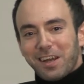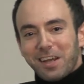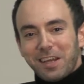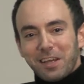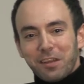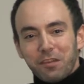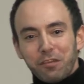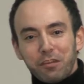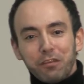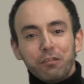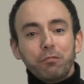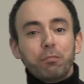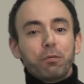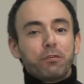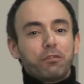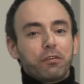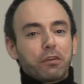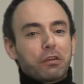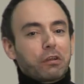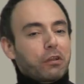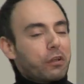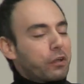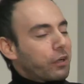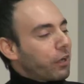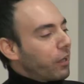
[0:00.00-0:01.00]
in this
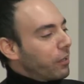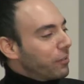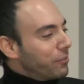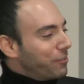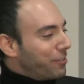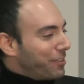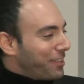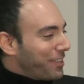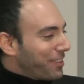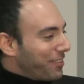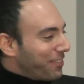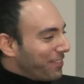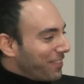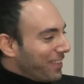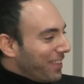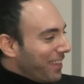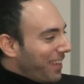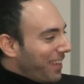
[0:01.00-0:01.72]
particular country.